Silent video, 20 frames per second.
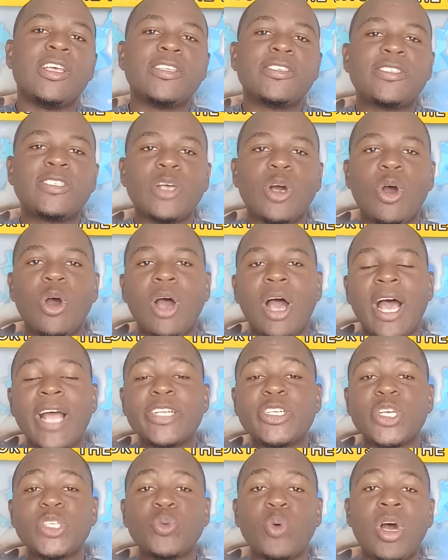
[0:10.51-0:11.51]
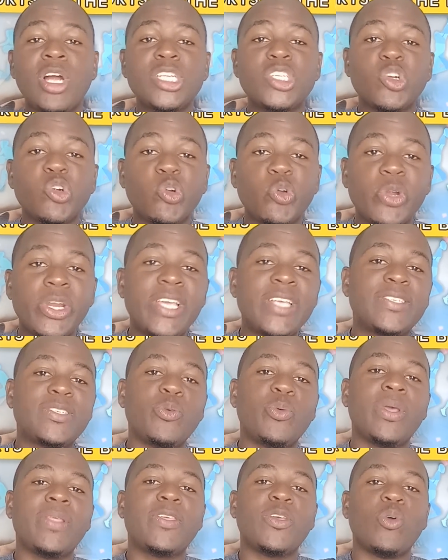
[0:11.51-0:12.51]
So I just want to
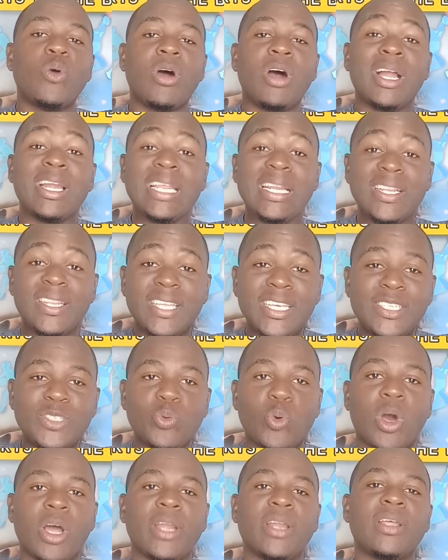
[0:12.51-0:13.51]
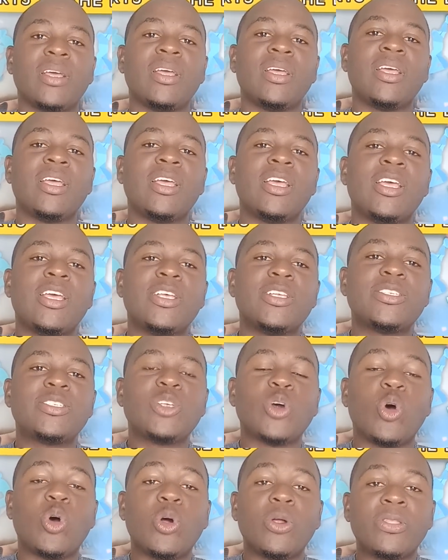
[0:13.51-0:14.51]
reason with you all in this one.
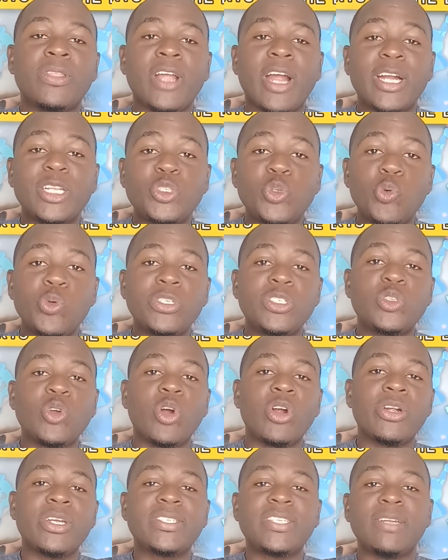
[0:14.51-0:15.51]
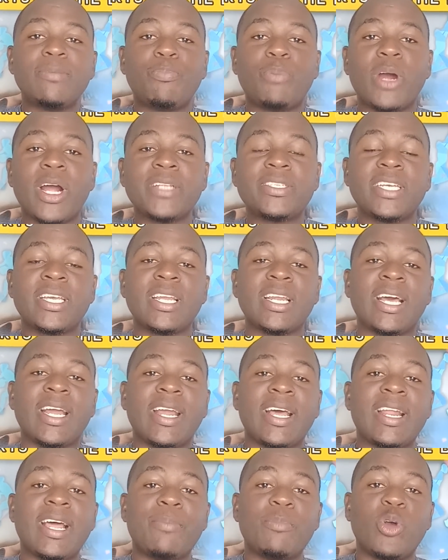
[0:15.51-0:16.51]
So there are two stories in particular
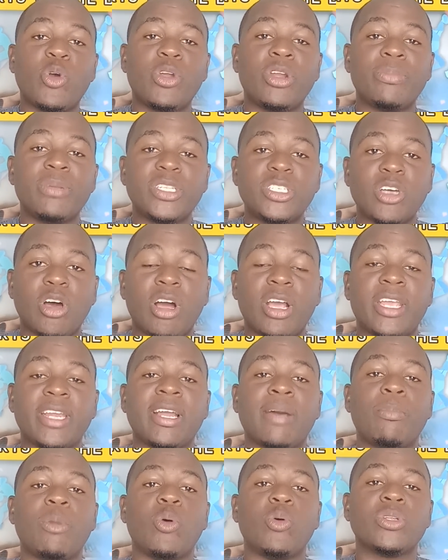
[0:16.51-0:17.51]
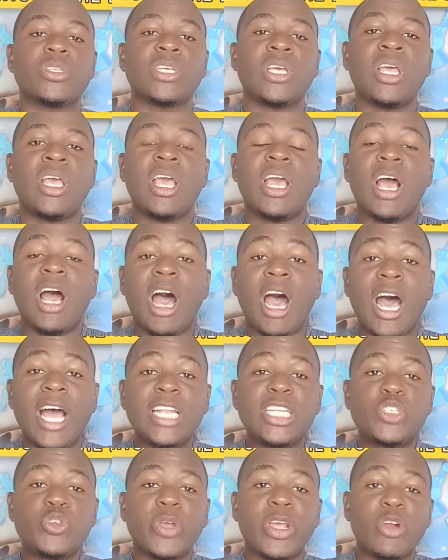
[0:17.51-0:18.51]
that I'm going to be talking about.
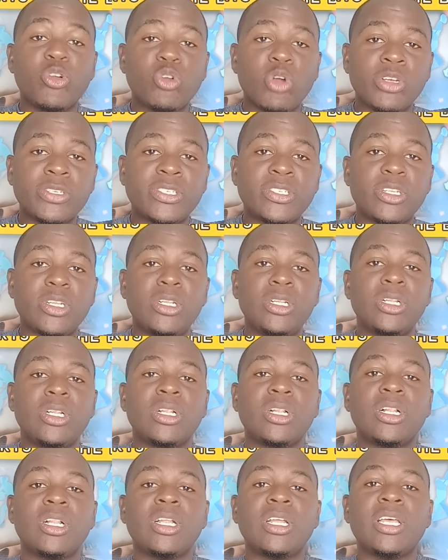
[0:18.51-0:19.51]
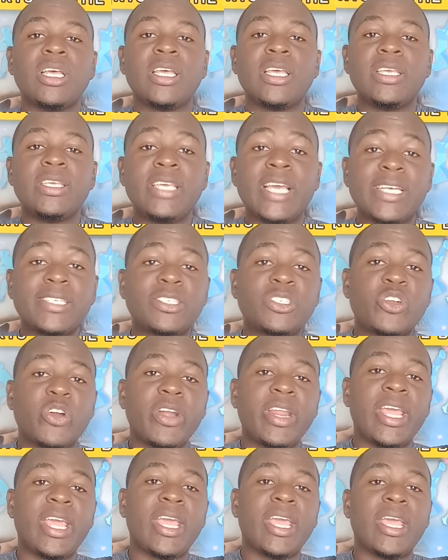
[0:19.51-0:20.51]
Andre Russell,
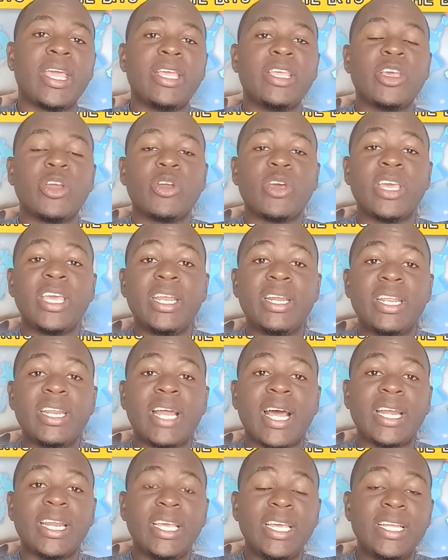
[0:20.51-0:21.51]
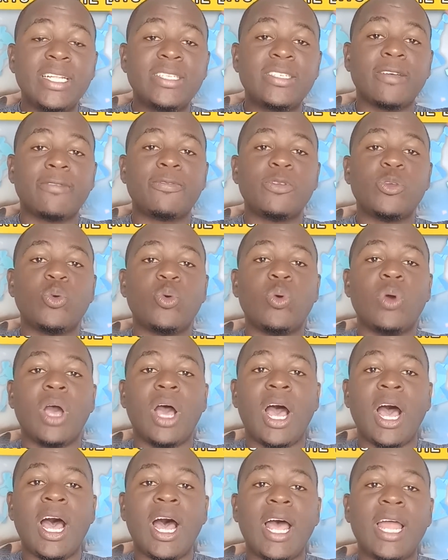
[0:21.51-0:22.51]
yesterday, you know, he did an
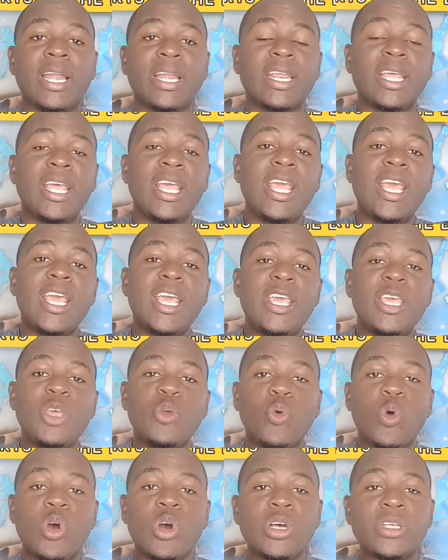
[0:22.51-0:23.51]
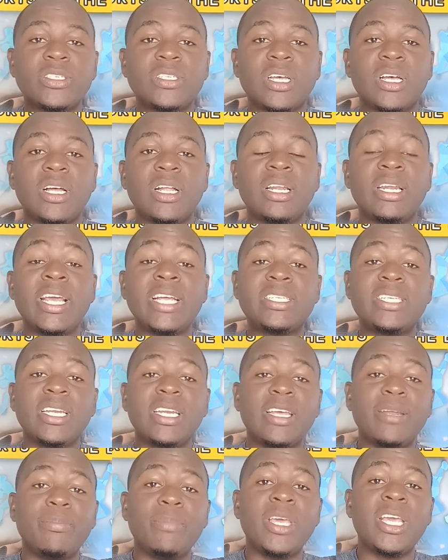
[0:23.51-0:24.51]
interview and he was
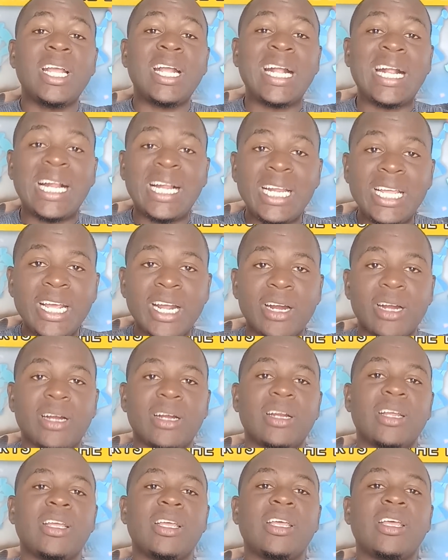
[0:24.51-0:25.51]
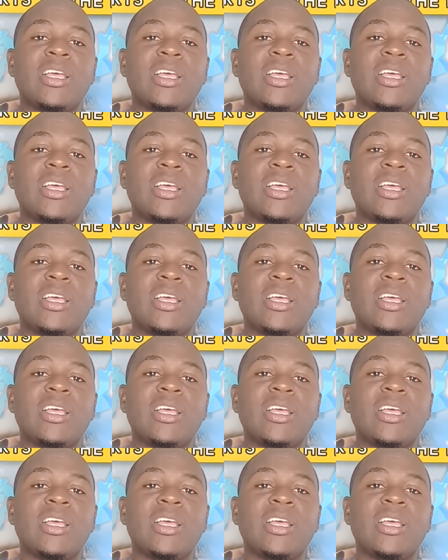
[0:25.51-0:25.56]
letting it be clear